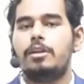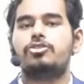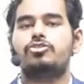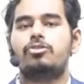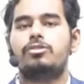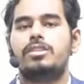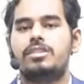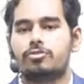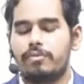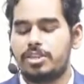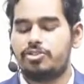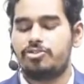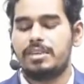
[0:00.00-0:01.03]
So this
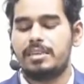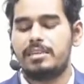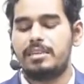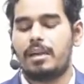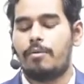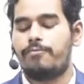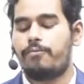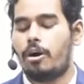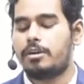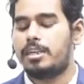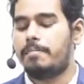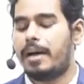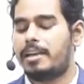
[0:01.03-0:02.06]
question is: a
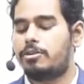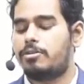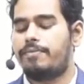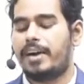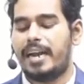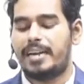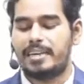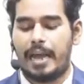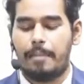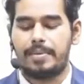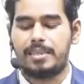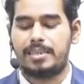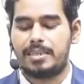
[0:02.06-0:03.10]
40 microfarad
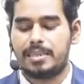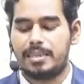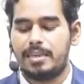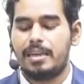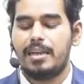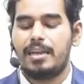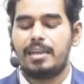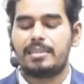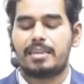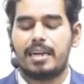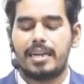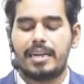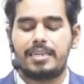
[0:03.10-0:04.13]
capacitor is
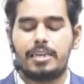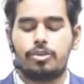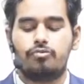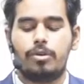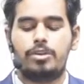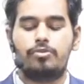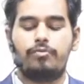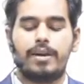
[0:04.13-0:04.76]
connected to a